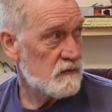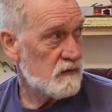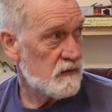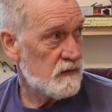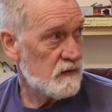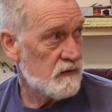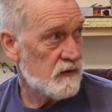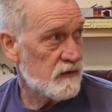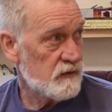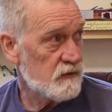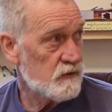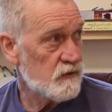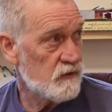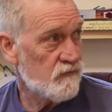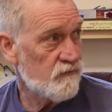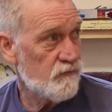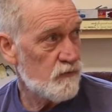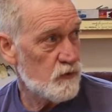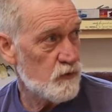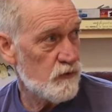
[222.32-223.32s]
uh, I
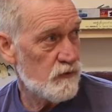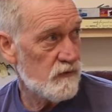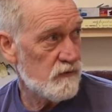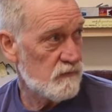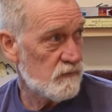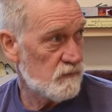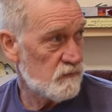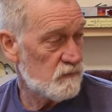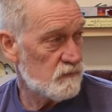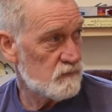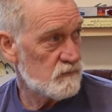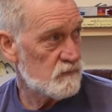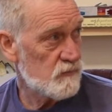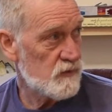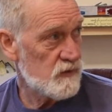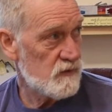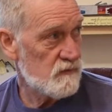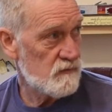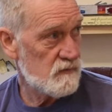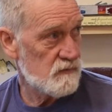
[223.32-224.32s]
look for the,
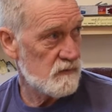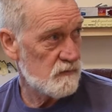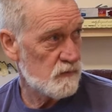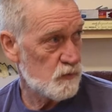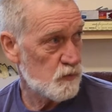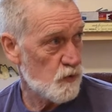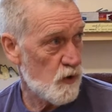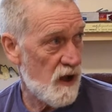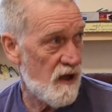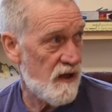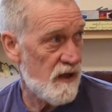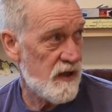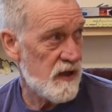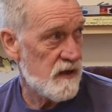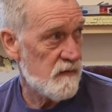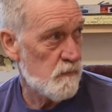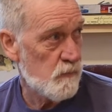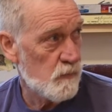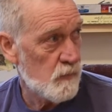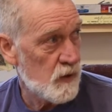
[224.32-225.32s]
the
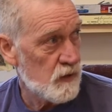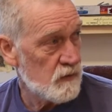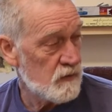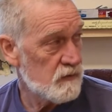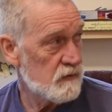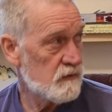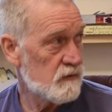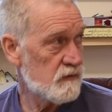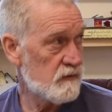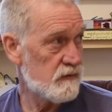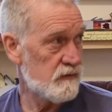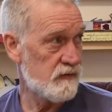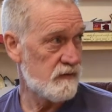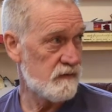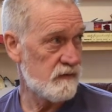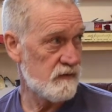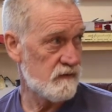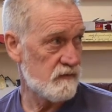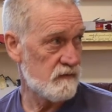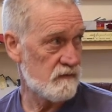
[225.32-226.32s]
rhyme
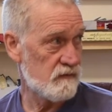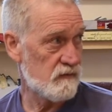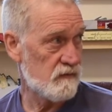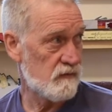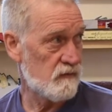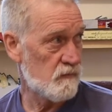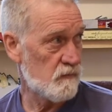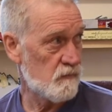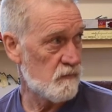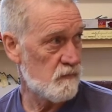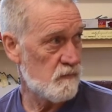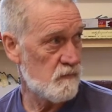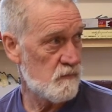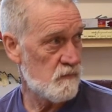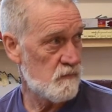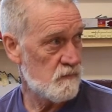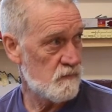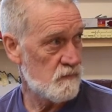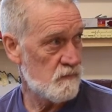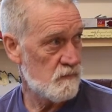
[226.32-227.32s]
and the, um,
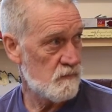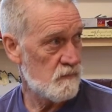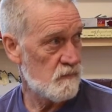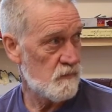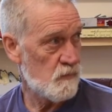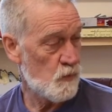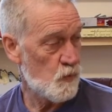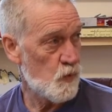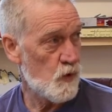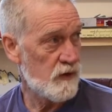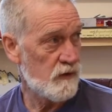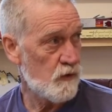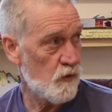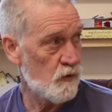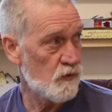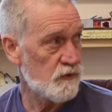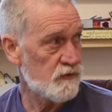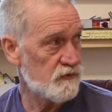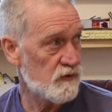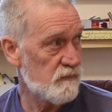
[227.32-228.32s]
what
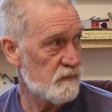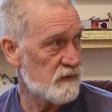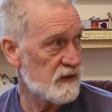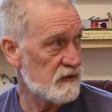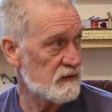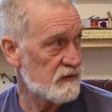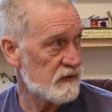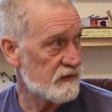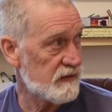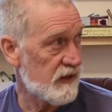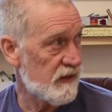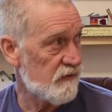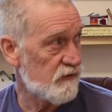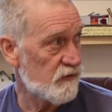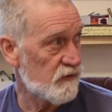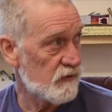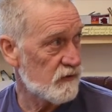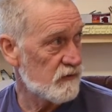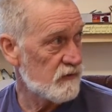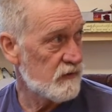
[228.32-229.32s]
holds something
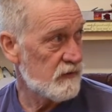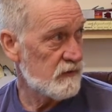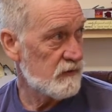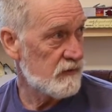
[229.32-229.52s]
together.